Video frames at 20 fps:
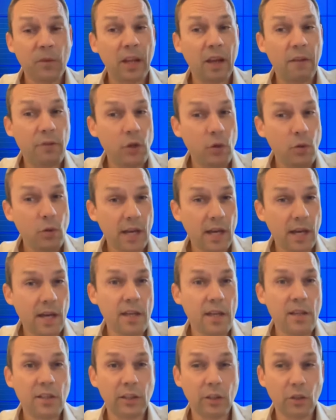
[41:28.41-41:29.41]
Have you
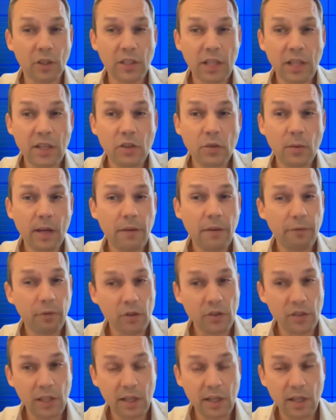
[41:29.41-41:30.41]
guys looked into any
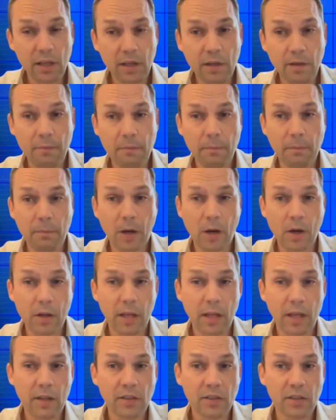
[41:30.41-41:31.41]
frontier
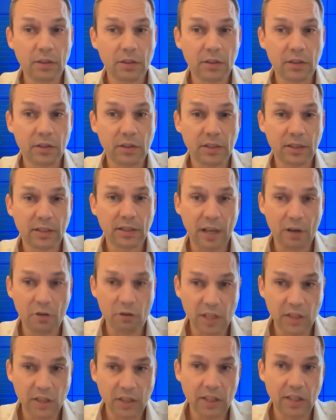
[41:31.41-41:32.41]
markets?
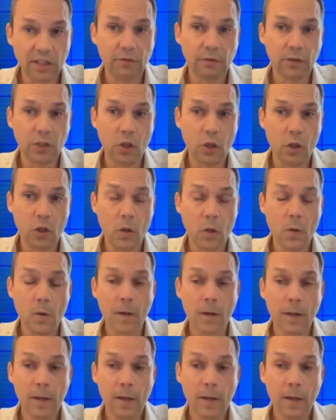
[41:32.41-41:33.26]
Andreas, this is for you.